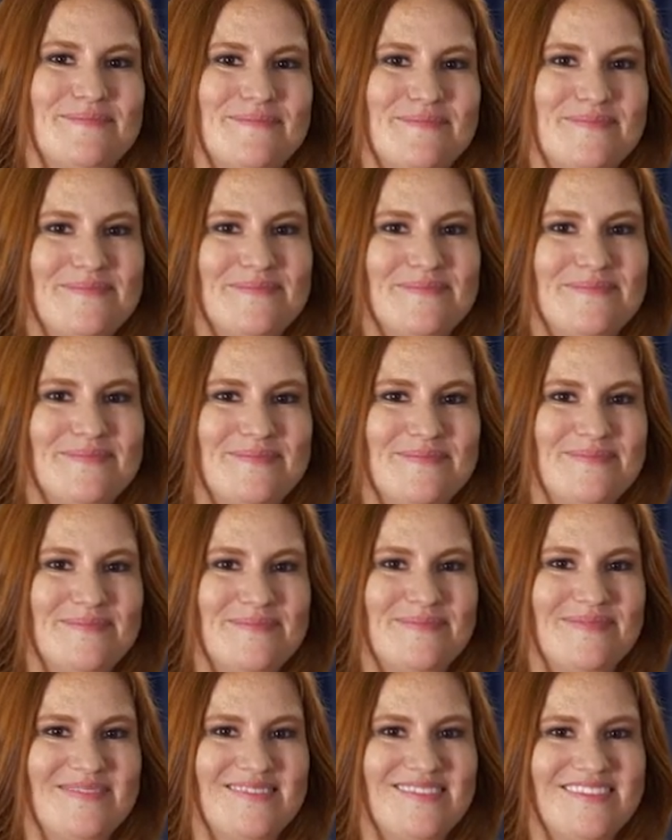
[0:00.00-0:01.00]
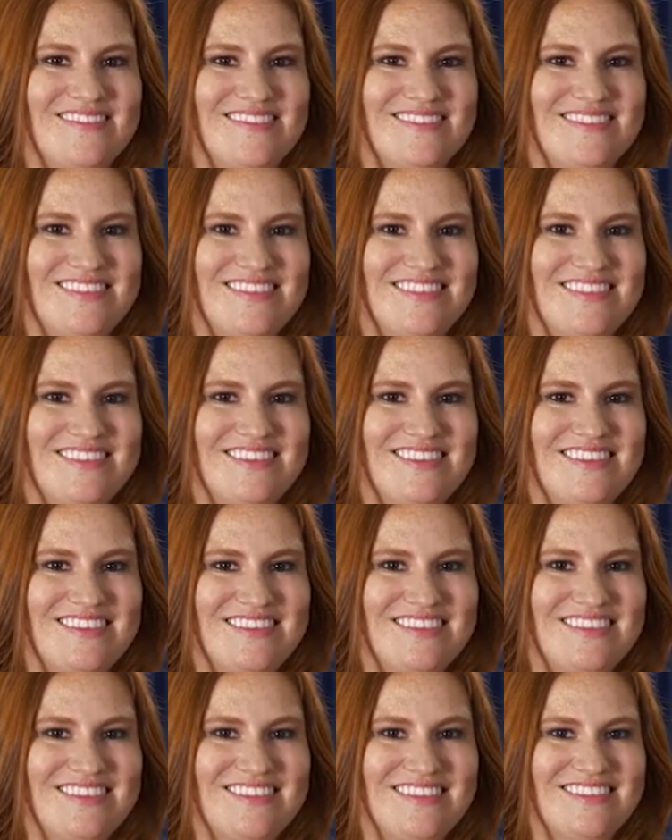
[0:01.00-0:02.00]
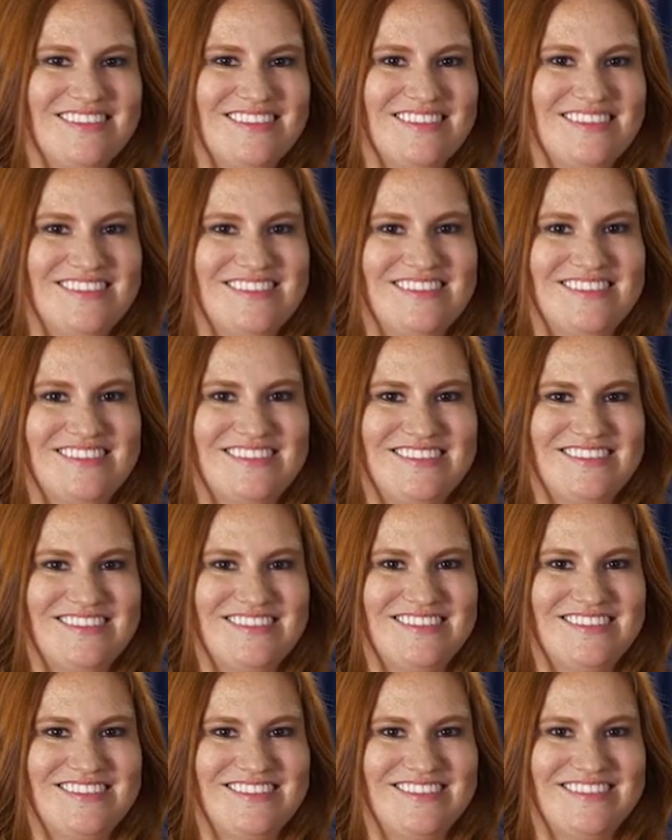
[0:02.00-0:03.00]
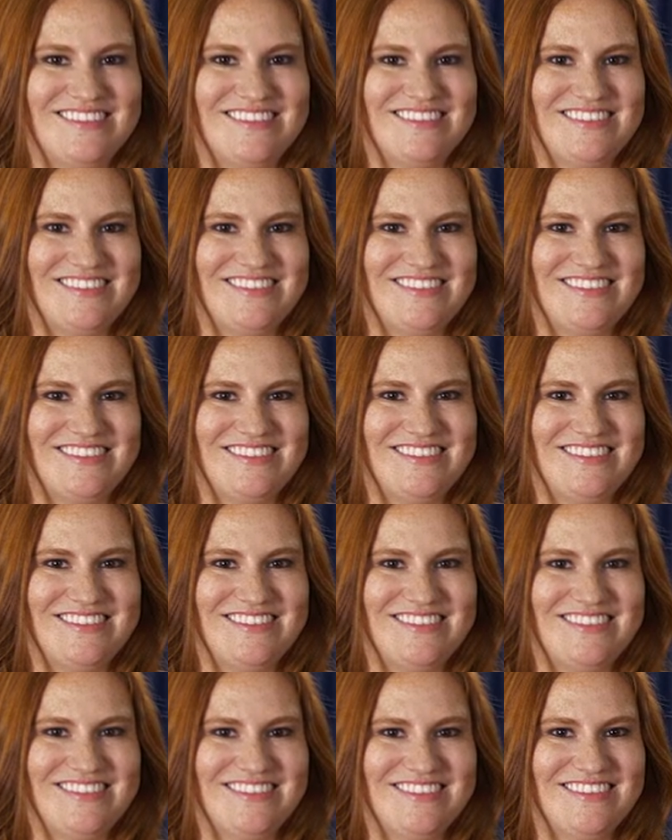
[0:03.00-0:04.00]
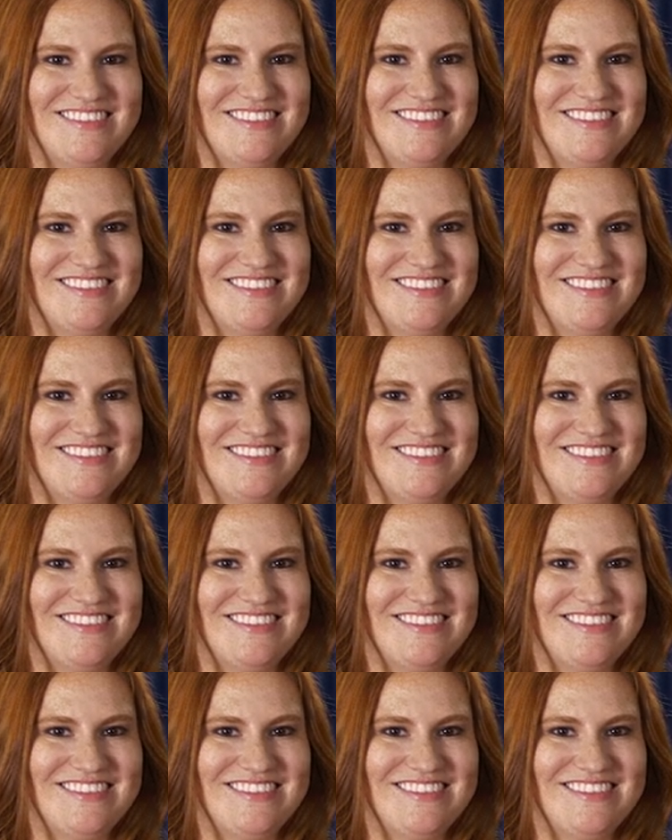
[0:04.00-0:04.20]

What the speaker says: This person isn't speaking.